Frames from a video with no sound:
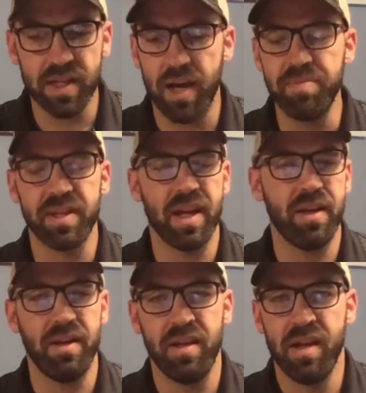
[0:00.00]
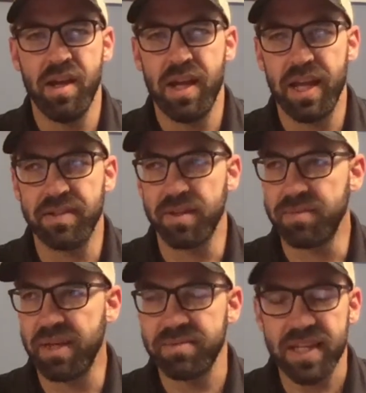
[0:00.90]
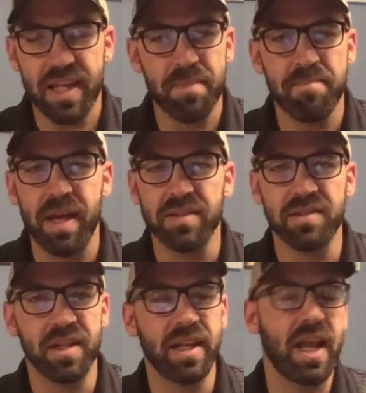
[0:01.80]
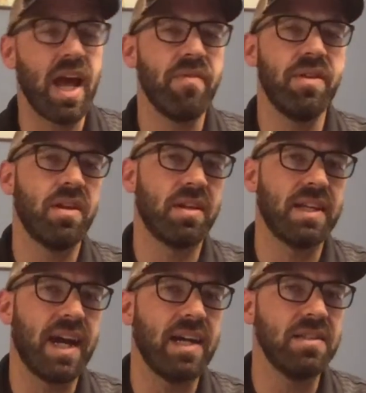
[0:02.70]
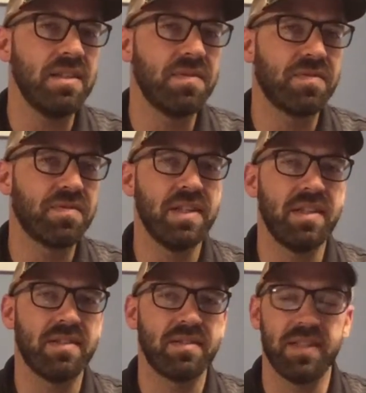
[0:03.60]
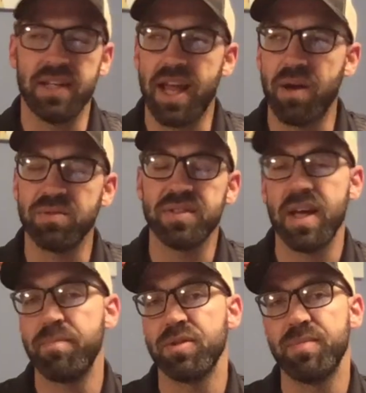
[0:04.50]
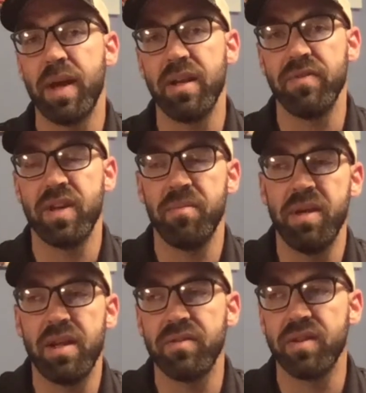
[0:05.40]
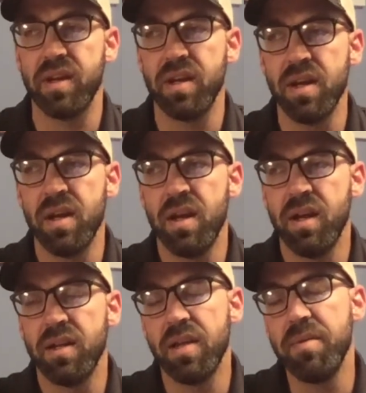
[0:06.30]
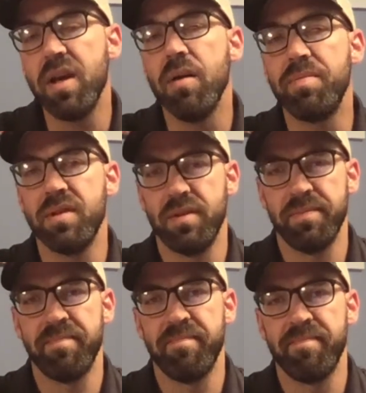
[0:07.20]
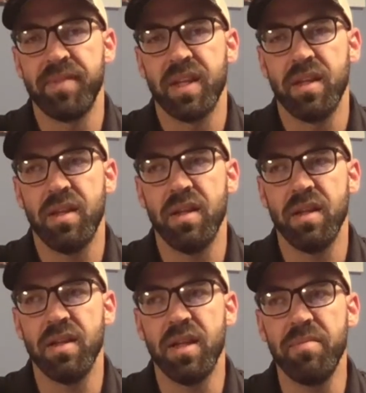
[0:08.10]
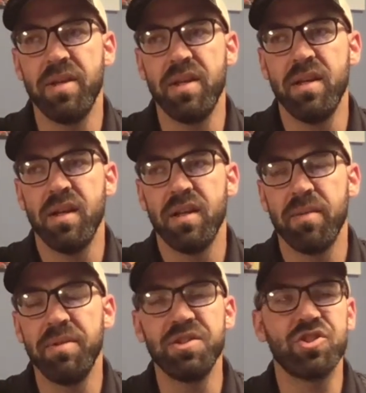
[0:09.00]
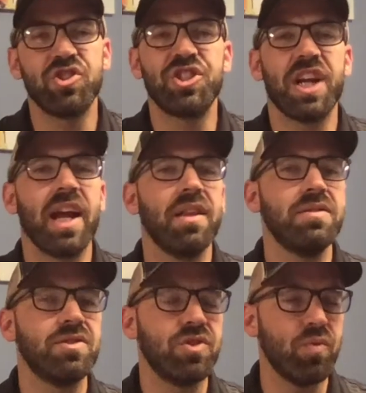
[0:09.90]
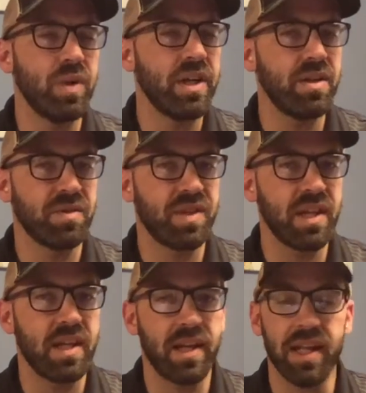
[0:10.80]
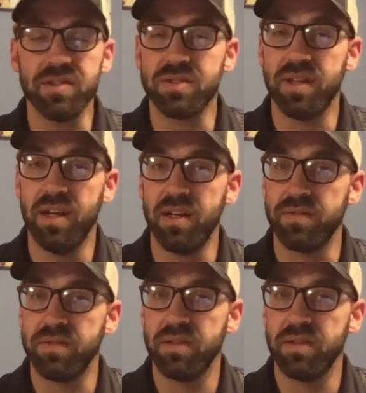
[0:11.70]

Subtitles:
complicated, and sometimes they get messy, and having a godly friend that's an outside perspective come in and say, let me help you. Let me just challenge the way you're thinking. And that's tough,